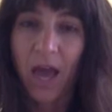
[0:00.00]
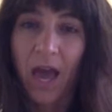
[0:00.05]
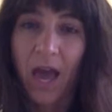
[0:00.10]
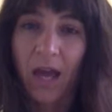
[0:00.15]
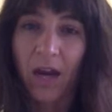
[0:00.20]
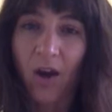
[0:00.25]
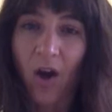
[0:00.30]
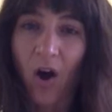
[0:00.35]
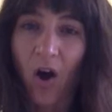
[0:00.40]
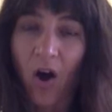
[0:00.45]

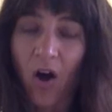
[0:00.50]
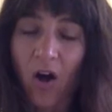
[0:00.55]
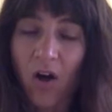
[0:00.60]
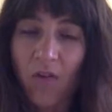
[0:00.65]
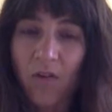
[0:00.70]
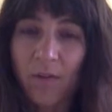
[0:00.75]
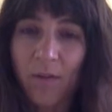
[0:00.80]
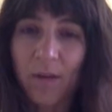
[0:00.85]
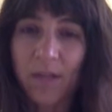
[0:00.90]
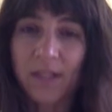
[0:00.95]
And all
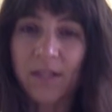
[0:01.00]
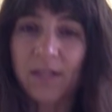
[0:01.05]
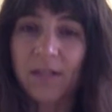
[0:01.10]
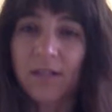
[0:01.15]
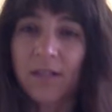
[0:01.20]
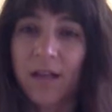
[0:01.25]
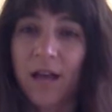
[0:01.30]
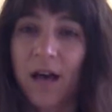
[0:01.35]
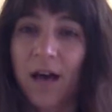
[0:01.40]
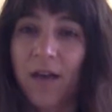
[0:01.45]
the
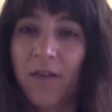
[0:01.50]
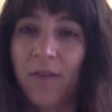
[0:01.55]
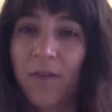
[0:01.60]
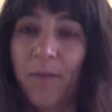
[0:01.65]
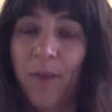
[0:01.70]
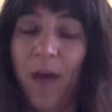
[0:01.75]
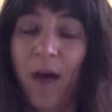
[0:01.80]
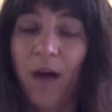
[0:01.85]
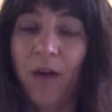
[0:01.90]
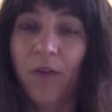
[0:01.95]
muscles of the
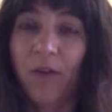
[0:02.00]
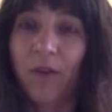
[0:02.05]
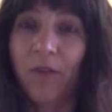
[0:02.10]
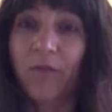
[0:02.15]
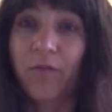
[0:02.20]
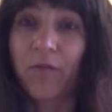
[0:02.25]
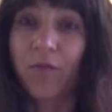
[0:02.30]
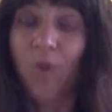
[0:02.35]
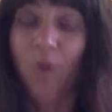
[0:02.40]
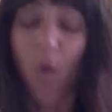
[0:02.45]
pelvic
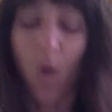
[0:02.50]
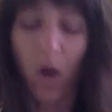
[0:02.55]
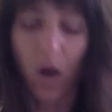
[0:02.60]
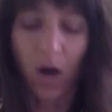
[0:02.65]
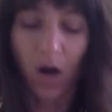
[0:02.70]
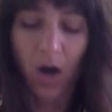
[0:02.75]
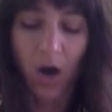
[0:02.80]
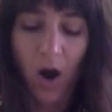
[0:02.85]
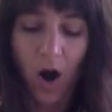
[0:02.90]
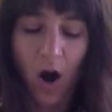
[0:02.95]

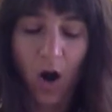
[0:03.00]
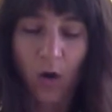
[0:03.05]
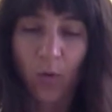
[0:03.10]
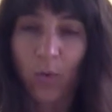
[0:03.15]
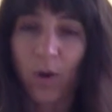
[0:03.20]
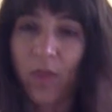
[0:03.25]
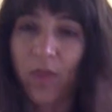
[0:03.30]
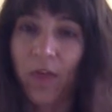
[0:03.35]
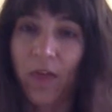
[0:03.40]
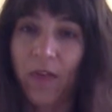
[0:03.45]
floor are
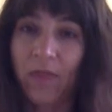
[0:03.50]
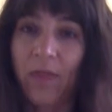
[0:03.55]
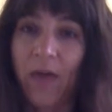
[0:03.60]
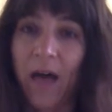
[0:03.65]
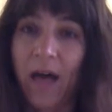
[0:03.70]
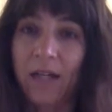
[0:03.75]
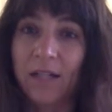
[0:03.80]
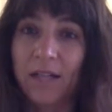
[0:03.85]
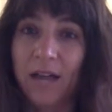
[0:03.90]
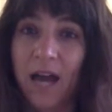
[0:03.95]
within
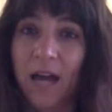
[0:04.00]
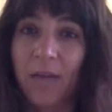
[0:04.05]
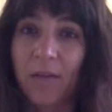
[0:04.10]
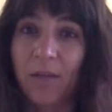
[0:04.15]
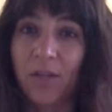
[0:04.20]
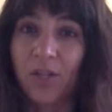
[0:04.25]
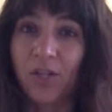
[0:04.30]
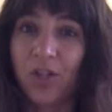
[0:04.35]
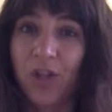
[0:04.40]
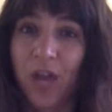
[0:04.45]
that
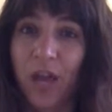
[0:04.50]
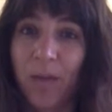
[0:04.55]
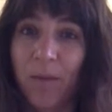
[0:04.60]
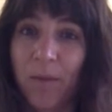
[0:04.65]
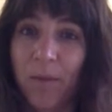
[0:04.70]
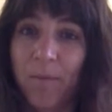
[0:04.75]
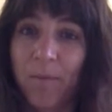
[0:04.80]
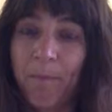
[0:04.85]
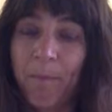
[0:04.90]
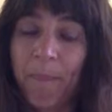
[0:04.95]
diamond shape.
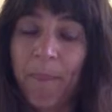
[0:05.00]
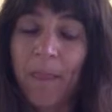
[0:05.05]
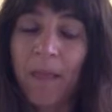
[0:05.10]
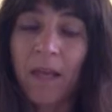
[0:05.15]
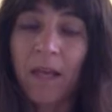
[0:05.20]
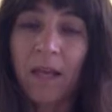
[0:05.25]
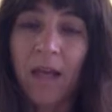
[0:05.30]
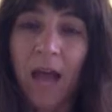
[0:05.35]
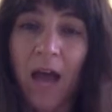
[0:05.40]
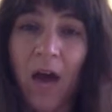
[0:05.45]

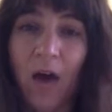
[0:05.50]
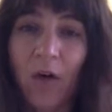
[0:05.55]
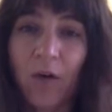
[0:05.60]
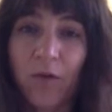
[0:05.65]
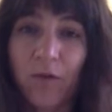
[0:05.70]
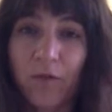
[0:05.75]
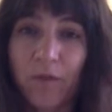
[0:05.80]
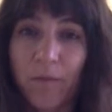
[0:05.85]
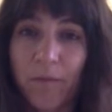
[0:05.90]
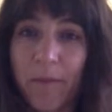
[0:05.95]
Now,
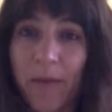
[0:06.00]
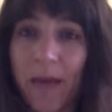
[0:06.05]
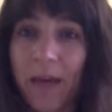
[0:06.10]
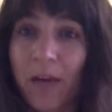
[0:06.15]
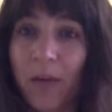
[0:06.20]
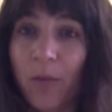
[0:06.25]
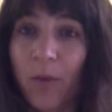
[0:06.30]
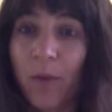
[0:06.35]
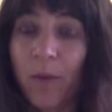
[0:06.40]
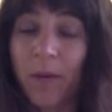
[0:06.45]
for men
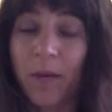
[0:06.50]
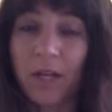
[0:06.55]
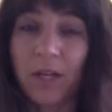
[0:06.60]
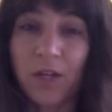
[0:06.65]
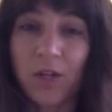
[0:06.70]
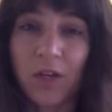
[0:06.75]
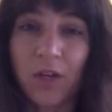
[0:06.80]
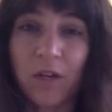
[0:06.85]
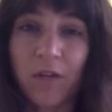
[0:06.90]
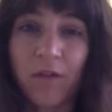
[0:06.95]
and women, it's
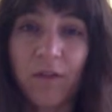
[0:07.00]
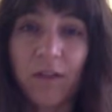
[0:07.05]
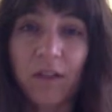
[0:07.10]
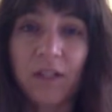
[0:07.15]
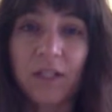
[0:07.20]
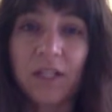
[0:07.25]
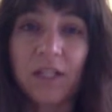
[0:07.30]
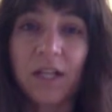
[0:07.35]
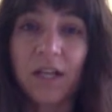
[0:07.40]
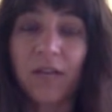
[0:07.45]
going to feel
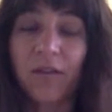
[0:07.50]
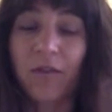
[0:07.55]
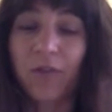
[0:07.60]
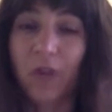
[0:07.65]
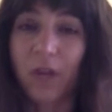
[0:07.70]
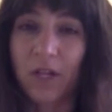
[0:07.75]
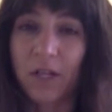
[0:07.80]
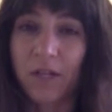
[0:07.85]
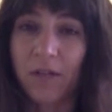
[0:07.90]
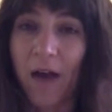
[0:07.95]

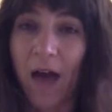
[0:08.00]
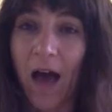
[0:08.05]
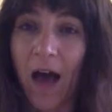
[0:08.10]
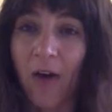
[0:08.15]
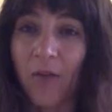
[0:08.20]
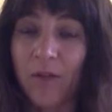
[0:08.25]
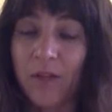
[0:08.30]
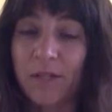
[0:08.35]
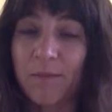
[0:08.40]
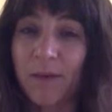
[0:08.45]
different of
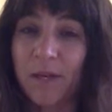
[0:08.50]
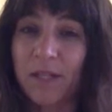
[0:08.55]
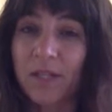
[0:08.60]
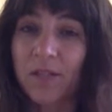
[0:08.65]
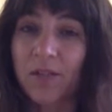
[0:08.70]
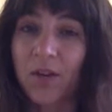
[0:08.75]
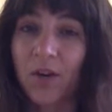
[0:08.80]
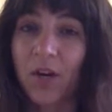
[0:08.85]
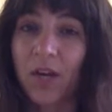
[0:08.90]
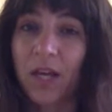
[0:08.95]
how these
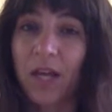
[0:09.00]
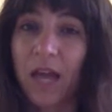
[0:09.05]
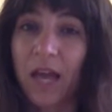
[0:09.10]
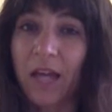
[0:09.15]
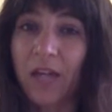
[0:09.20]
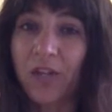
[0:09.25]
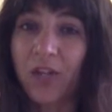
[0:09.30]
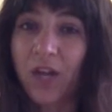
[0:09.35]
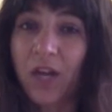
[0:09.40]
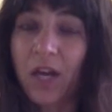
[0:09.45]
muscles are
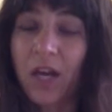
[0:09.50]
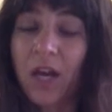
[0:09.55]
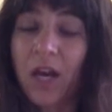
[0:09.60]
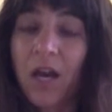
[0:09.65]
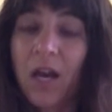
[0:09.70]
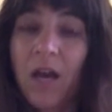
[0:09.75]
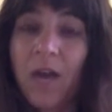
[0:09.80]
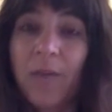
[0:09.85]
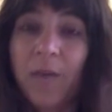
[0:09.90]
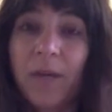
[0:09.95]
engaging,
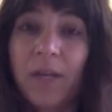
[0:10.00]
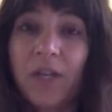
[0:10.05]
but